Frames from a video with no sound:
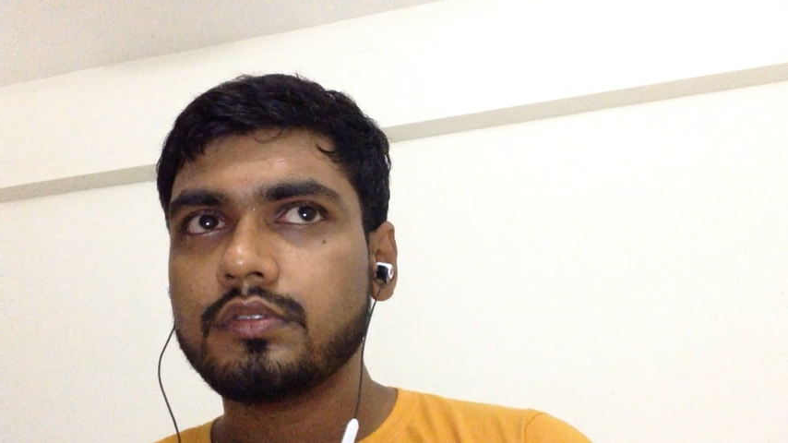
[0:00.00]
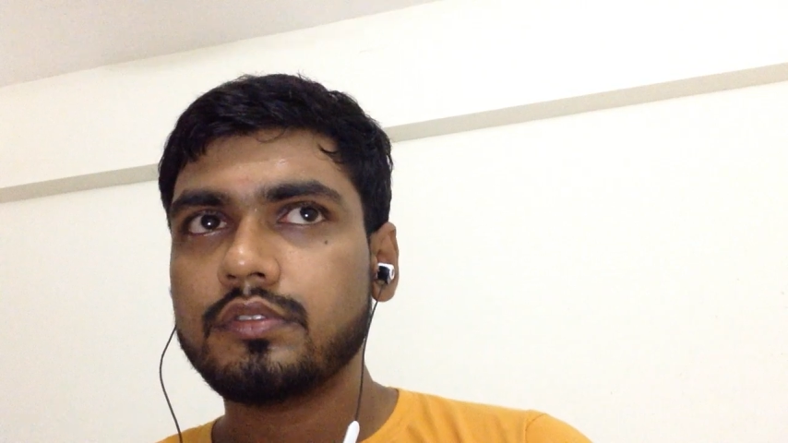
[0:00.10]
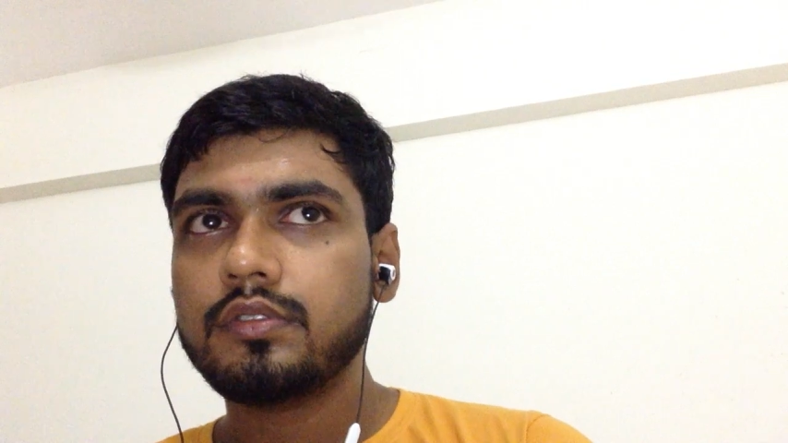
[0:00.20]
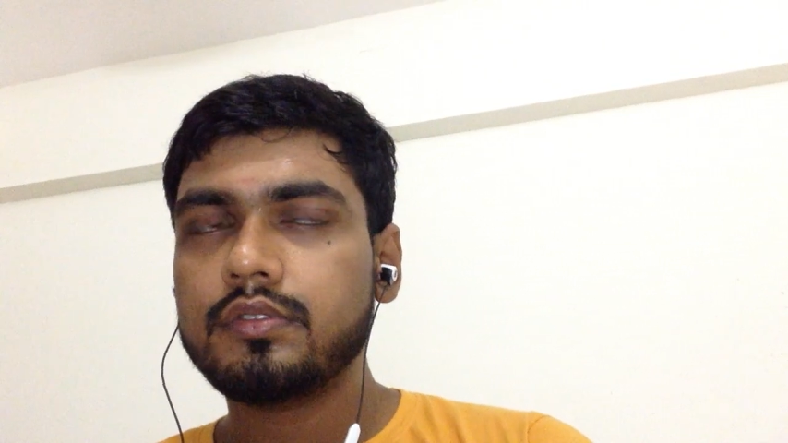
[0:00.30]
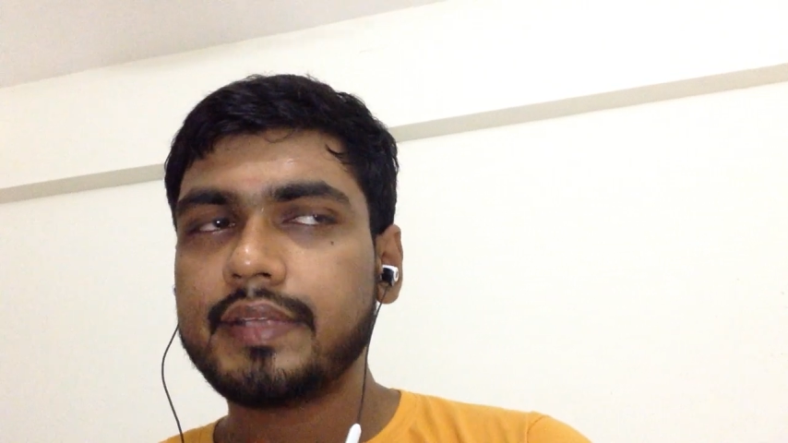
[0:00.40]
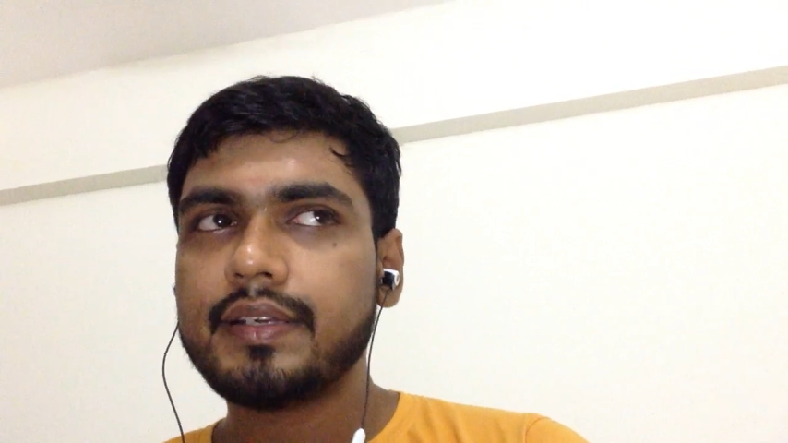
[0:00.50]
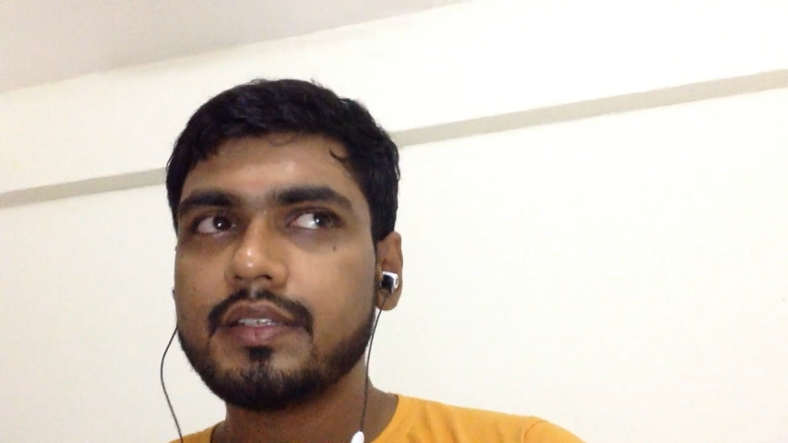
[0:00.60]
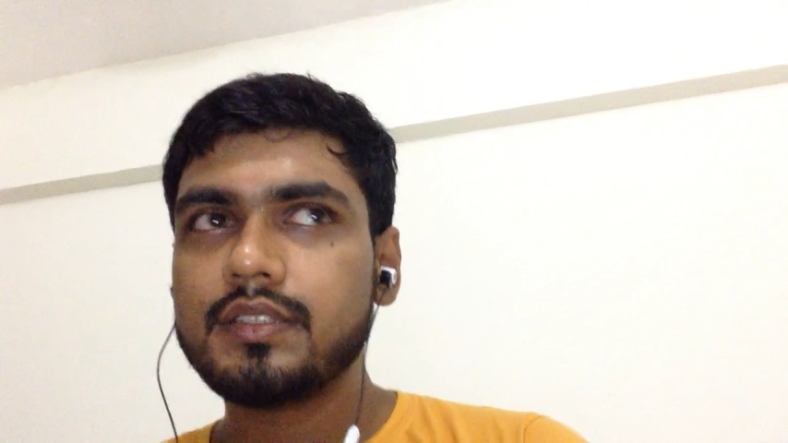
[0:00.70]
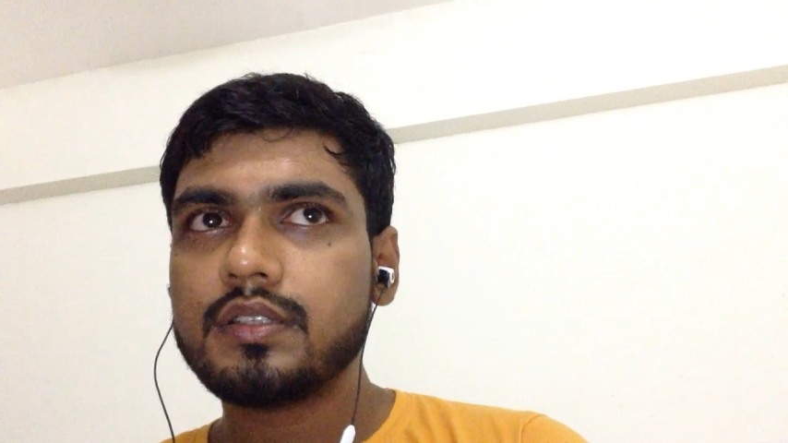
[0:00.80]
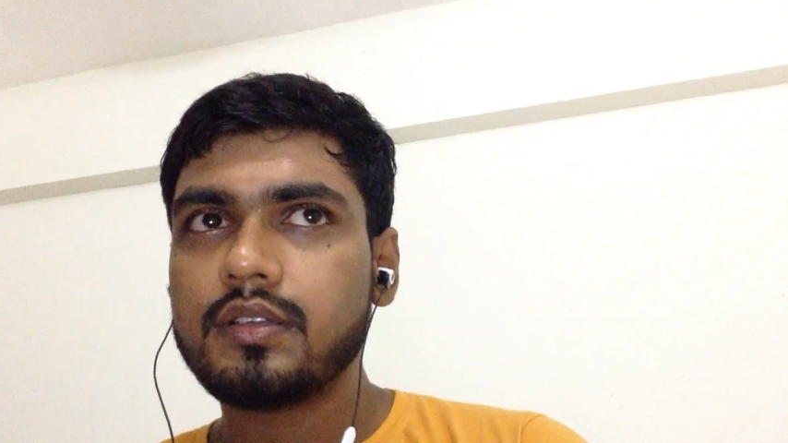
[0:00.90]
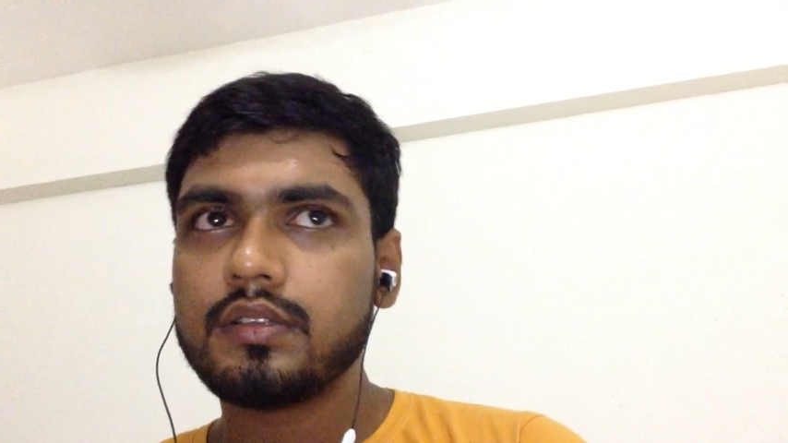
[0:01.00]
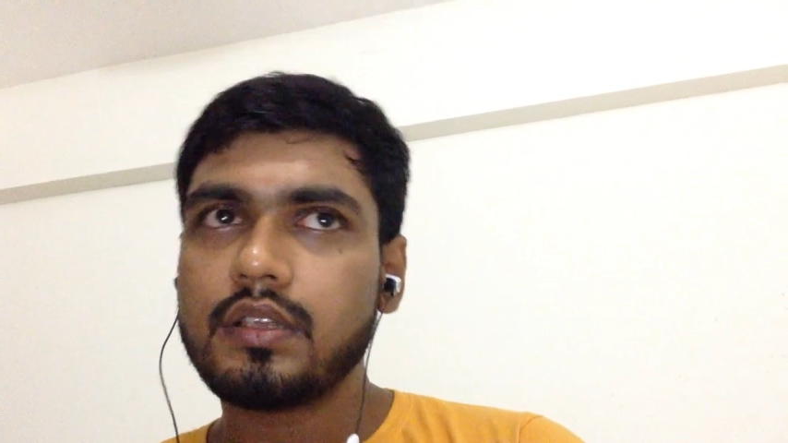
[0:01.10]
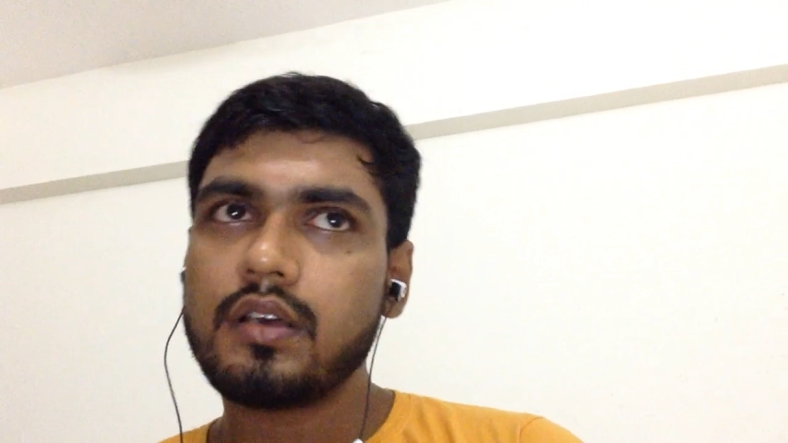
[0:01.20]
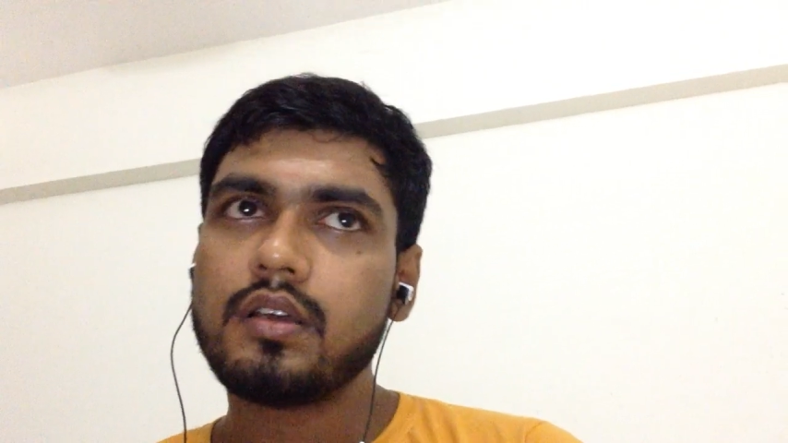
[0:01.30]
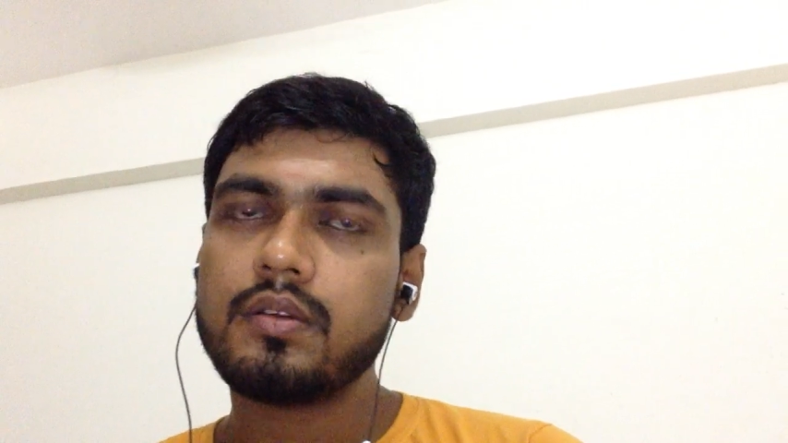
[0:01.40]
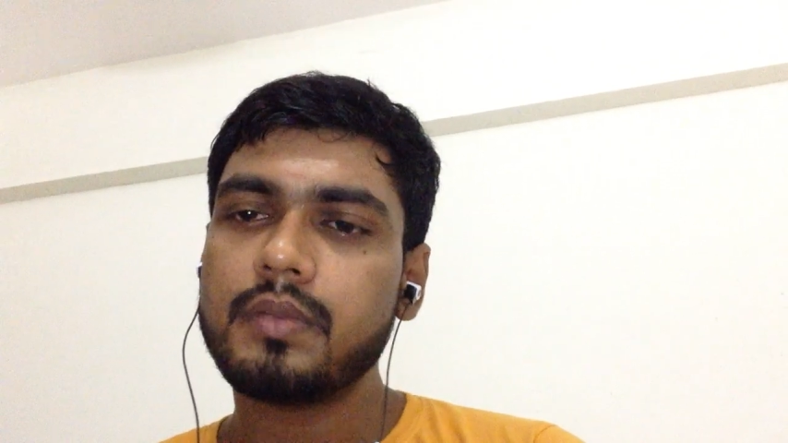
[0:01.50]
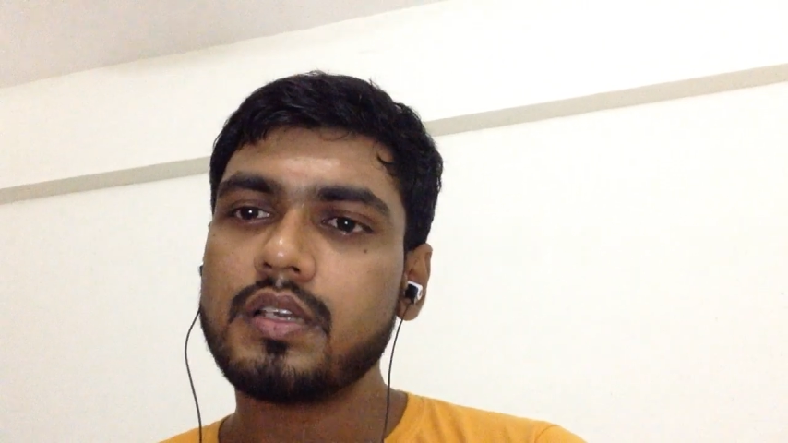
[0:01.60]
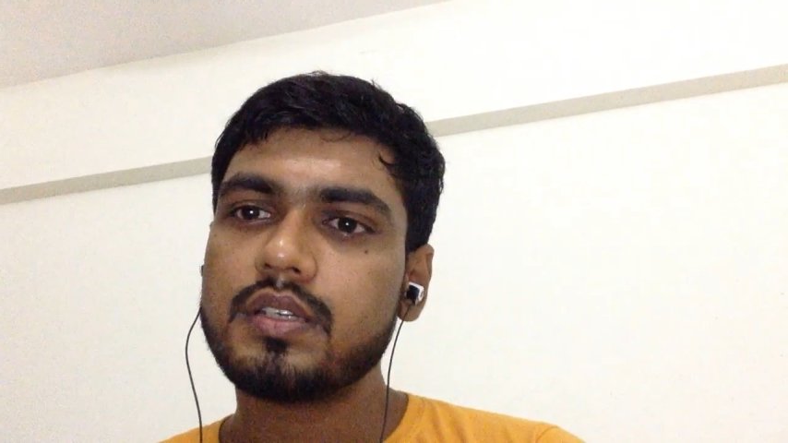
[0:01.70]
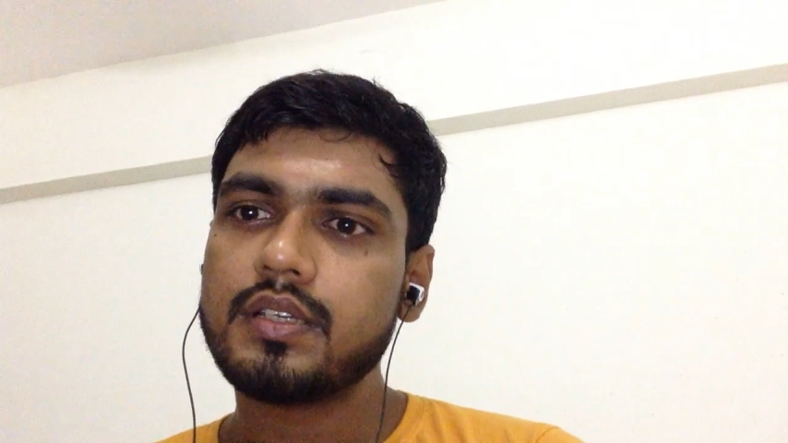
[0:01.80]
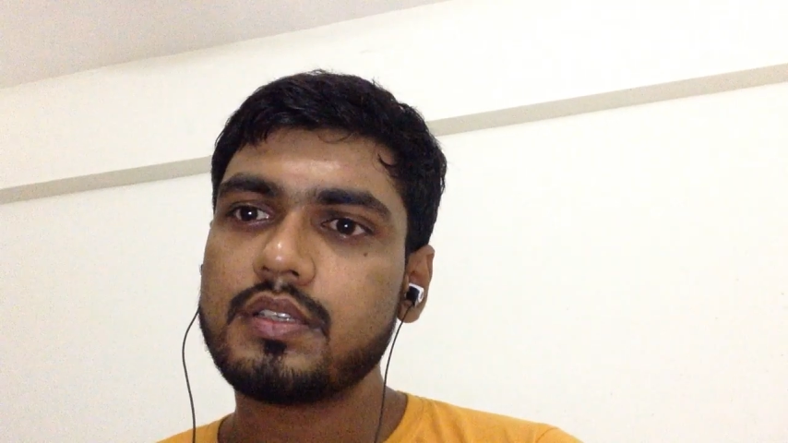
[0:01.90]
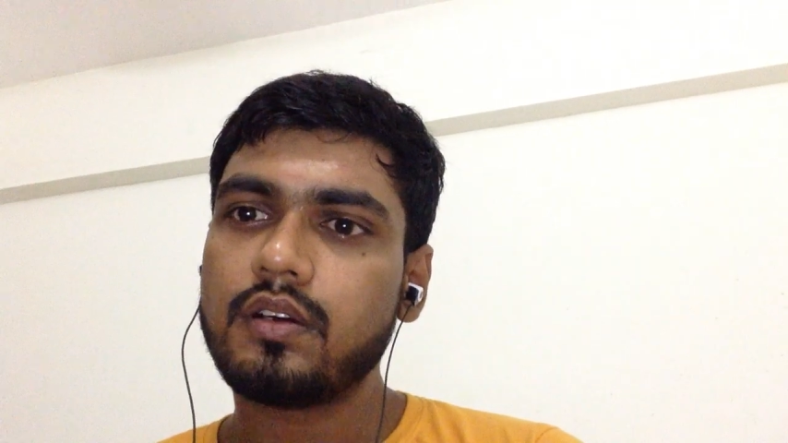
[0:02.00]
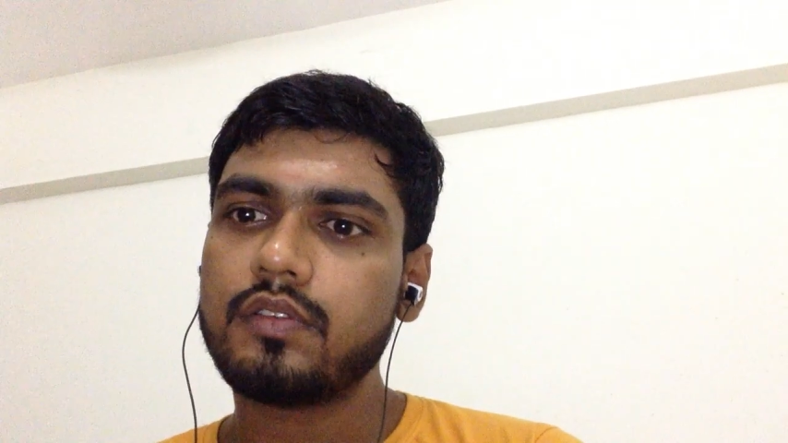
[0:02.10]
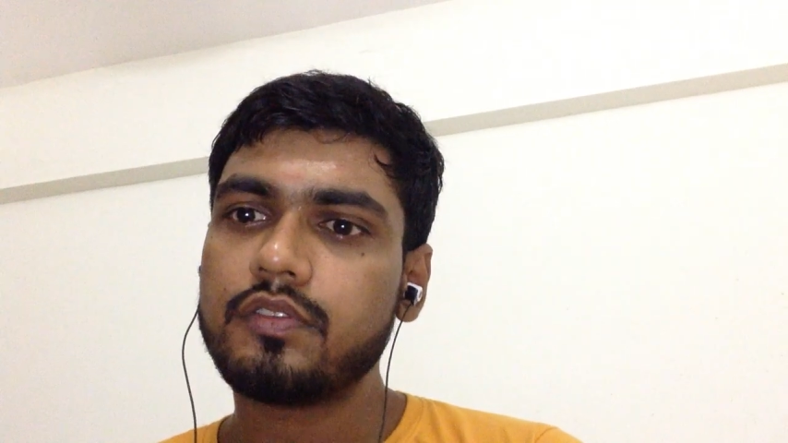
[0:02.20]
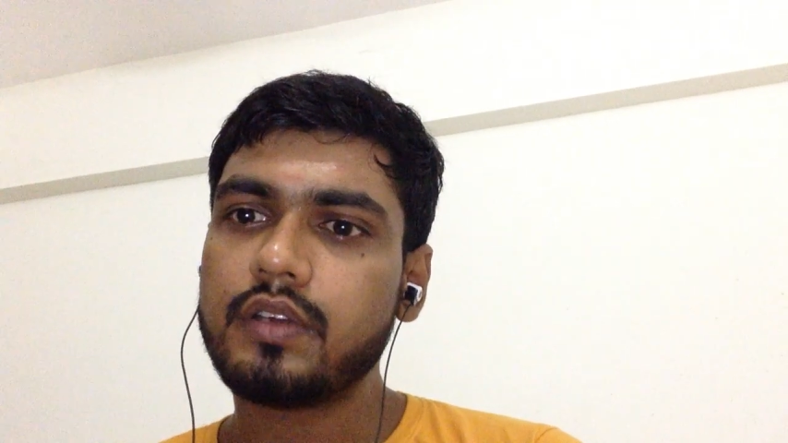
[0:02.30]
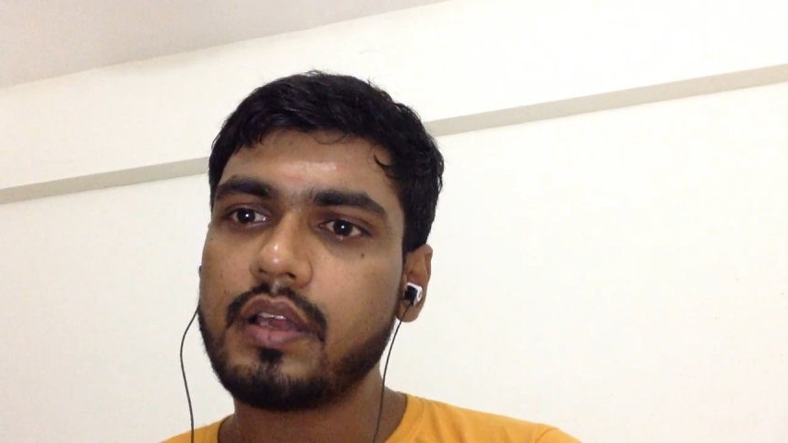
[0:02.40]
So that is the basics of